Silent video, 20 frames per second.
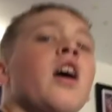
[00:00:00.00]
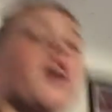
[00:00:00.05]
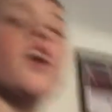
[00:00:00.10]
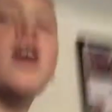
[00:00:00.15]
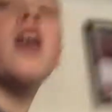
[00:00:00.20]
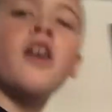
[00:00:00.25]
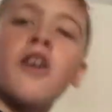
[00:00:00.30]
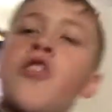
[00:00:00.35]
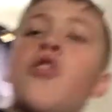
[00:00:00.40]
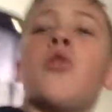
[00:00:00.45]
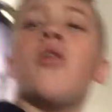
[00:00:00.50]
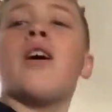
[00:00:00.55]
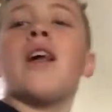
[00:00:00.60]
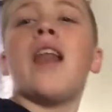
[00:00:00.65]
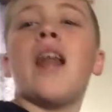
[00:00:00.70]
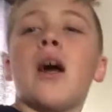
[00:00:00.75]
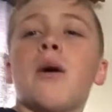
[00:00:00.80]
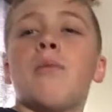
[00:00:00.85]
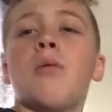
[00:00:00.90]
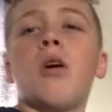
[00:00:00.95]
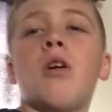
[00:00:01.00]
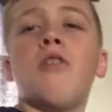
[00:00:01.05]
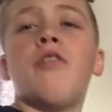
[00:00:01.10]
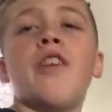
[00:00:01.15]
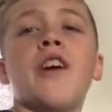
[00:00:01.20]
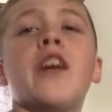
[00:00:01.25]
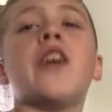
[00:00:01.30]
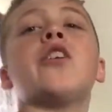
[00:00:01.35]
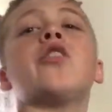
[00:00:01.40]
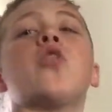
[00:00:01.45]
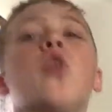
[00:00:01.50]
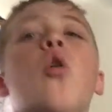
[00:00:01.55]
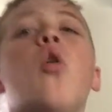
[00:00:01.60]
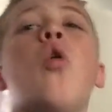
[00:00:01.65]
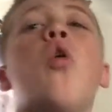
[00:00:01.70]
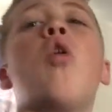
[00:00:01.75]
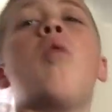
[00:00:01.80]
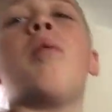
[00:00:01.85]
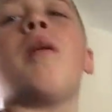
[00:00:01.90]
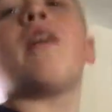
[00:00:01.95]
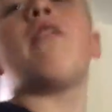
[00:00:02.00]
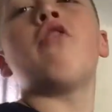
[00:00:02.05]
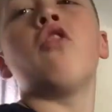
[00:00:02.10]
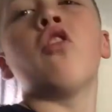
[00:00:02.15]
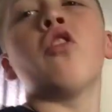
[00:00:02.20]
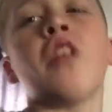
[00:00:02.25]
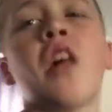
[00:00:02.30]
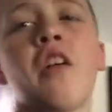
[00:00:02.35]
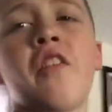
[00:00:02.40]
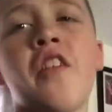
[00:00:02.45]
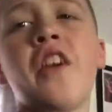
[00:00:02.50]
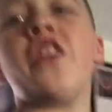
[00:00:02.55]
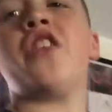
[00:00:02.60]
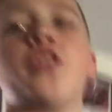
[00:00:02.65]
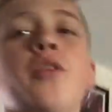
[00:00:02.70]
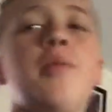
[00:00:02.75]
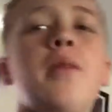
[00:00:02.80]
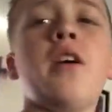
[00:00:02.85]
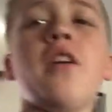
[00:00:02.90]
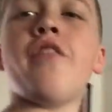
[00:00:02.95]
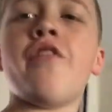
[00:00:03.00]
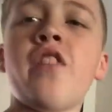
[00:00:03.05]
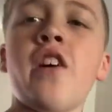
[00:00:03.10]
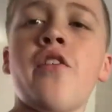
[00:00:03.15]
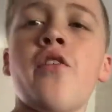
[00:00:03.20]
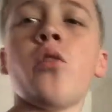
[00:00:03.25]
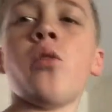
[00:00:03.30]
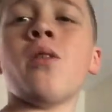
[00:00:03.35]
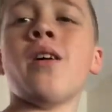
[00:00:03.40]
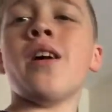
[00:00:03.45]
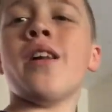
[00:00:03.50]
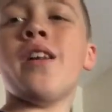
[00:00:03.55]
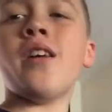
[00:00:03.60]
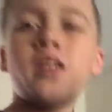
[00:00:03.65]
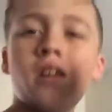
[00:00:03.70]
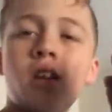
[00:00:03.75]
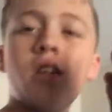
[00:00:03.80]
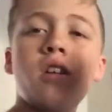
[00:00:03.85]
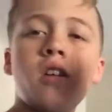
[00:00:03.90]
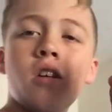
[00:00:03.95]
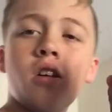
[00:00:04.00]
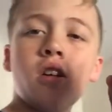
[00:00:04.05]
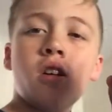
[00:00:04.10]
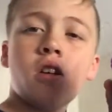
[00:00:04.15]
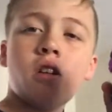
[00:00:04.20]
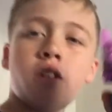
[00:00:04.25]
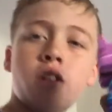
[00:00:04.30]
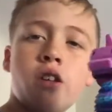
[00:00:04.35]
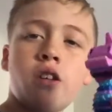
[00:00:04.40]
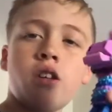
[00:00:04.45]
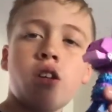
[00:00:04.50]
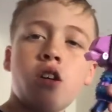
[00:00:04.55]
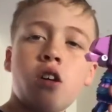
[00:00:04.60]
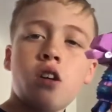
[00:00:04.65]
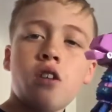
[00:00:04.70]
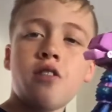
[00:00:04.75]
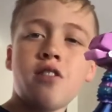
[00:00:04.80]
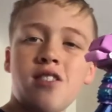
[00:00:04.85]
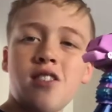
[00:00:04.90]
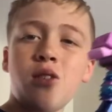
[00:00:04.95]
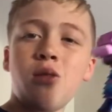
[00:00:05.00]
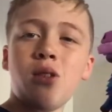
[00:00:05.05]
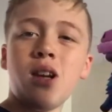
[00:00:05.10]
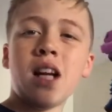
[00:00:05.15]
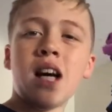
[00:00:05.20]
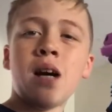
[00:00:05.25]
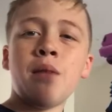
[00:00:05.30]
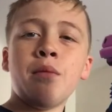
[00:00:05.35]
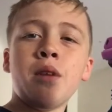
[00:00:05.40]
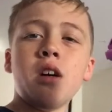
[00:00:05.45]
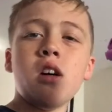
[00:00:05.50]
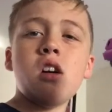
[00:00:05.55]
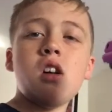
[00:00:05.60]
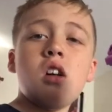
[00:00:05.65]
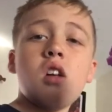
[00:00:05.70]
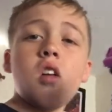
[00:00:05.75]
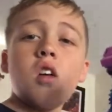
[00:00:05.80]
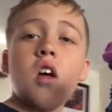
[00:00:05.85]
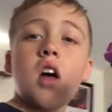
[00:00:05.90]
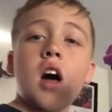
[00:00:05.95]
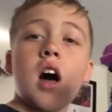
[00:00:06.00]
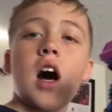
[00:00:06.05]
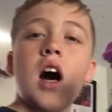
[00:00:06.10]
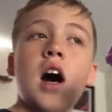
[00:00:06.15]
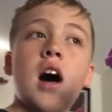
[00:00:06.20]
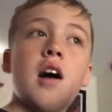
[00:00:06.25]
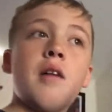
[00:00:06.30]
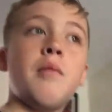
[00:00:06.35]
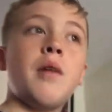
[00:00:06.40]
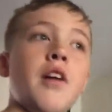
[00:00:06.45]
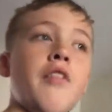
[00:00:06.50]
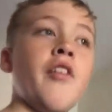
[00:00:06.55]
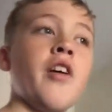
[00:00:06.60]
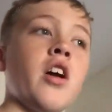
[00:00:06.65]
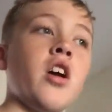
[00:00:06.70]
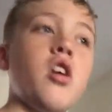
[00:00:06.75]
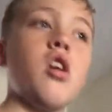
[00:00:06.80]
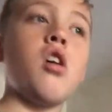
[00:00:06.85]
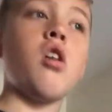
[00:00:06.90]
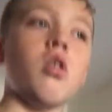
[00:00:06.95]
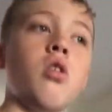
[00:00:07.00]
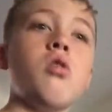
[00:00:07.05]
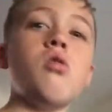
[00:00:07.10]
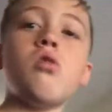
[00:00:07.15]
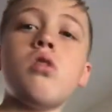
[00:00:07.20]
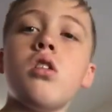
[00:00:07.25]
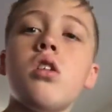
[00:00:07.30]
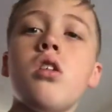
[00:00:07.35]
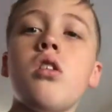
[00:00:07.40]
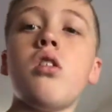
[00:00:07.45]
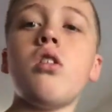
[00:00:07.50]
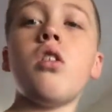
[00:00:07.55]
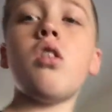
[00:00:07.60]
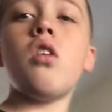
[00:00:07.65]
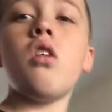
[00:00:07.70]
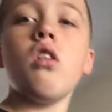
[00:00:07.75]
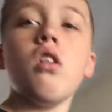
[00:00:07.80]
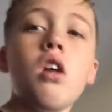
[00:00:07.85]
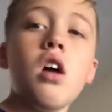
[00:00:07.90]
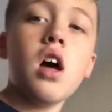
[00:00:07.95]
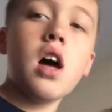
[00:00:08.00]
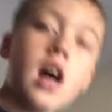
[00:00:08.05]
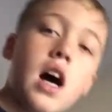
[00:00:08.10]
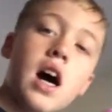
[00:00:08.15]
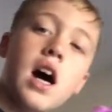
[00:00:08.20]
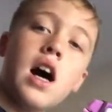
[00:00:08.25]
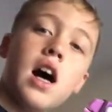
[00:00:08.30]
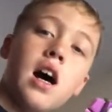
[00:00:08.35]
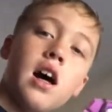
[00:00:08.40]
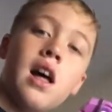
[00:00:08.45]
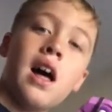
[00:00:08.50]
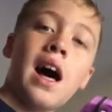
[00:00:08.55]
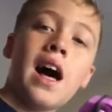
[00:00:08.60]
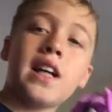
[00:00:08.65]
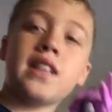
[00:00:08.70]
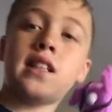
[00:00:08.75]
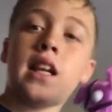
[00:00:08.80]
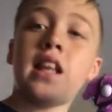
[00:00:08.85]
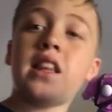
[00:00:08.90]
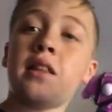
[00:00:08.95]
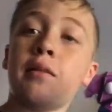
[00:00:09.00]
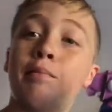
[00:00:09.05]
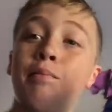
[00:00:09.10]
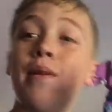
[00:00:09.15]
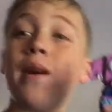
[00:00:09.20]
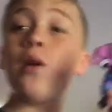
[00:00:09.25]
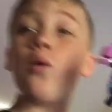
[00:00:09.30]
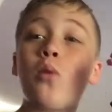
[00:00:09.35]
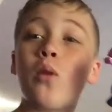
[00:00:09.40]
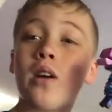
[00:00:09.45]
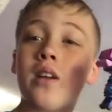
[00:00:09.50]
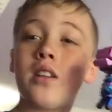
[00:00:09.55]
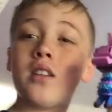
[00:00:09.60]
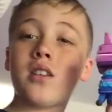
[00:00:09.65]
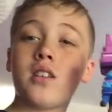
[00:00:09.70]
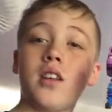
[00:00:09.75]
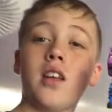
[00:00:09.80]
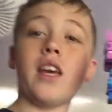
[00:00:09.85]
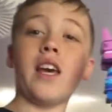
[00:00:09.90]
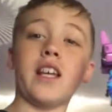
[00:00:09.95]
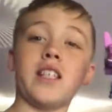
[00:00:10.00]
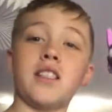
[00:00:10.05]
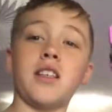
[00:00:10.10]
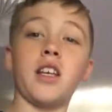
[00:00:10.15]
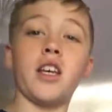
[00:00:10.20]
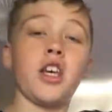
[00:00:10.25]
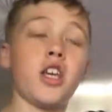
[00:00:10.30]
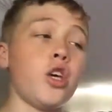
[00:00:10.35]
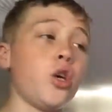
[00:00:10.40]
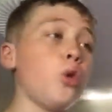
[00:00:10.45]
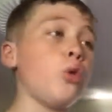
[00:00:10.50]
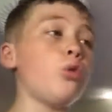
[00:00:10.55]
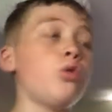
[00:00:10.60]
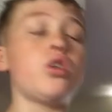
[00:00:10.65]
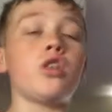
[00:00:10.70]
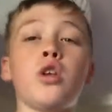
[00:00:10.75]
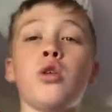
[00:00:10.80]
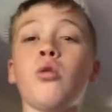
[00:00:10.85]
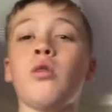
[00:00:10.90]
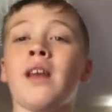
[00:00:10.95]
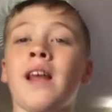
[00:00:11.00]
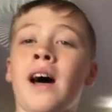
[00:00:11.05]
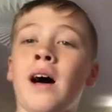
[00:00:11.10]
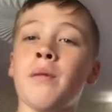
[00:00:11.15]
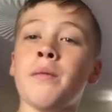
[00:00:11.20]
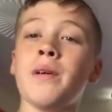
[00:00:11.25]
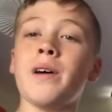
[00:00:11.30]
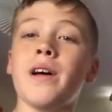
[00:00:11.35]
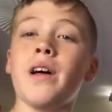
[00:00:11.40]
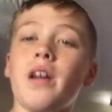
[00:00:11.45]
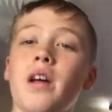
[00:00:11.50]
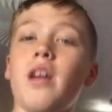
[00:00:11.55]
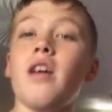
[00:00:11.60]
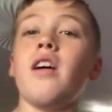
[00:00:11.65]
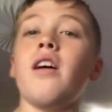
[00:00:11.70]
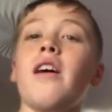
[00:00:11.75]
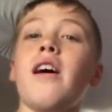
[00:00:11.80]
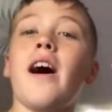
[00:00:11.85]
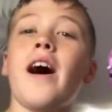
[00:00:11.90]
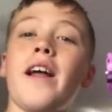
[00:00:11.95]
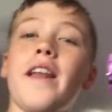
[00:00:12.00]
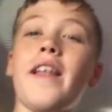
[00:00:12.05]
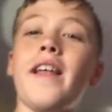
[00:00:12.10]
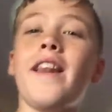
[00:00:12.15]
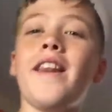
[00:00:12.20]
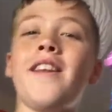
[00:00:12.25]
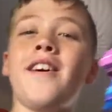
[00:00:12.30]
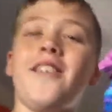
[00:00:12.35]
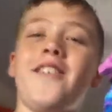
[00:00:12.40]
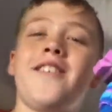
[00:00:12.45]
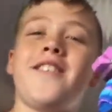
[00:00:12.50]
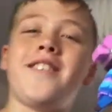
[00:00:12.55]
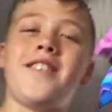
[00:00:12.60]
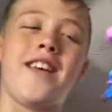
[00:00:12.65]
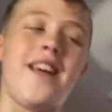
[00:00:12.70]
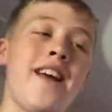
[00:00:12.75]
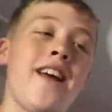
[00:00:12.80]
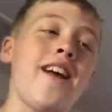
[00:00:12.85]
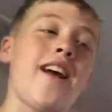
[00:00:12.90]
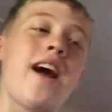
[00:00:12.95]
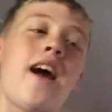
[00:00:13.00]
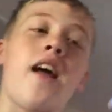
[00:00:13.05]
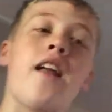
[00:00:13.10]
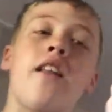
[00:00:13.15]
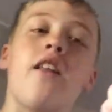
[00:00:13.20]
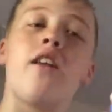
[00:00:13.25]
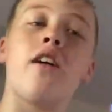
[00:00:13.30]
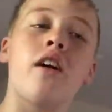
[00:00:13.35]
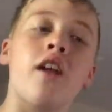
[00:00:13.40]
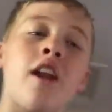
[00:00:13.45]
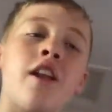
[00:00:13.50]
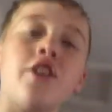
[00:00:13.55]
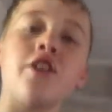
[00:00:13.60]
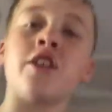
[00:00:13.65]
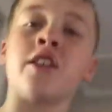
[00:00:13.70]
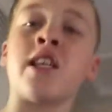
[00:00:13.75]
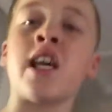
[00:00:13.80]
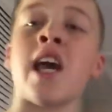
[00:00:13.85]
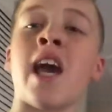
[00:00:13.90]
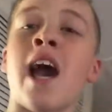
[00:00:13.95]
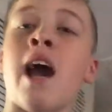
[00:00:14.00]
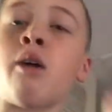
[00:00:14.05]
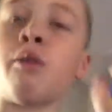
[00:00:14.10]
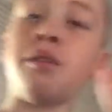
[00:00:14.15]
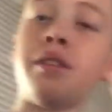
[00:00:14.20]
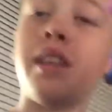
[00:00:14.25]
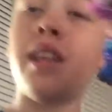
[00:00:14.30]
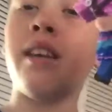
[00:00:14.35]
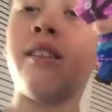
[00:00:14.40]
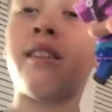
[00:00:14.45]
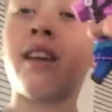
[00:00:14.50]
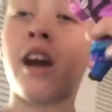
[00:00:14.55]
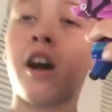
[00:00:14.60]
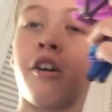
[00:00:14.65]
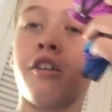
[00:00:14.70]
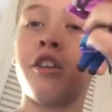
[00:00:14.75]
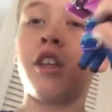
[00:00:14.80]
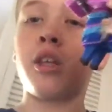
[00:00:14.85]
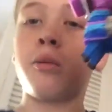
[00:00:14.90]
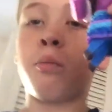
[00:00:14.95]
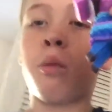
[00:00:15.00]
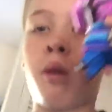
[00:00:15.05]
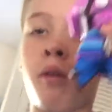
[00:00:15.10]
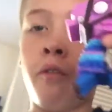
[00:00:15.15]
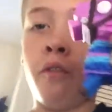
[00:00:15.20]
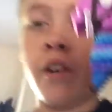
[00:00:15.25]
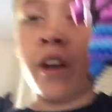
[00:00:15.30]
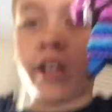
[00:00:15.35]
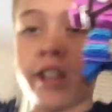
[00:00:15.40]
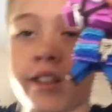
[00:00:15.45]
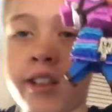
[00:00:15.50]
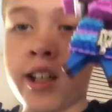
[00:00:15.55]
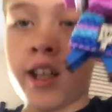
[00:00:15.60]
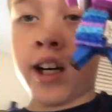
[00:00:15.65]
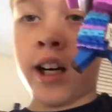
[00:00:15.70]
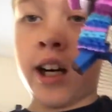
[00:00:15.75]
If you collect pop figures or play Fortnite, this should be your favourite one. The Loot Llama. My friend Cole has like the big one. He has the huge Loot Llama. And it looks sick. And can I just say how detailed these pop figures are?